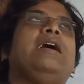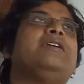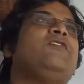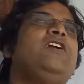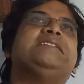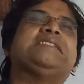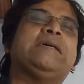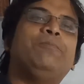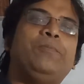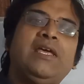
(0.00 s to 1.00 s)
very
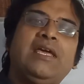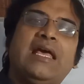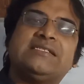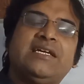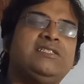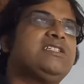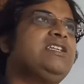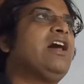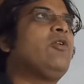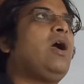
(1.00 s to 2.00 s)
simply as an
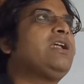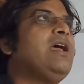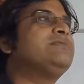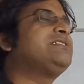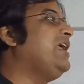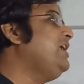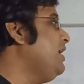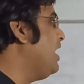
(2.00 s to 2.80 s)
engineer what I am saying,